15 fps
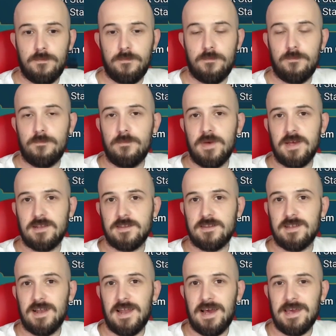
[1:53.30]
mid to
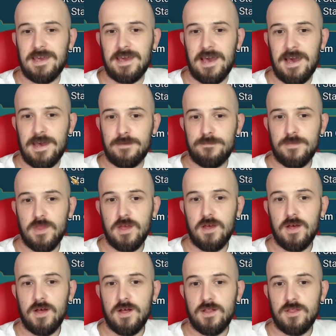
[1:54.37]
late game
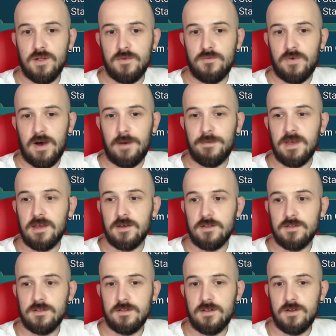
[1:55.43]
than farming
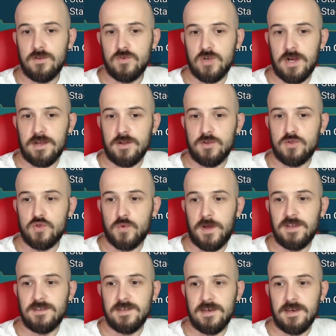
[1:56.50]
Dragons
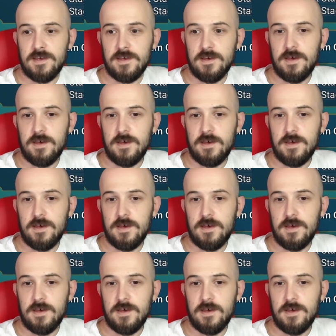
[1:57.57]
20.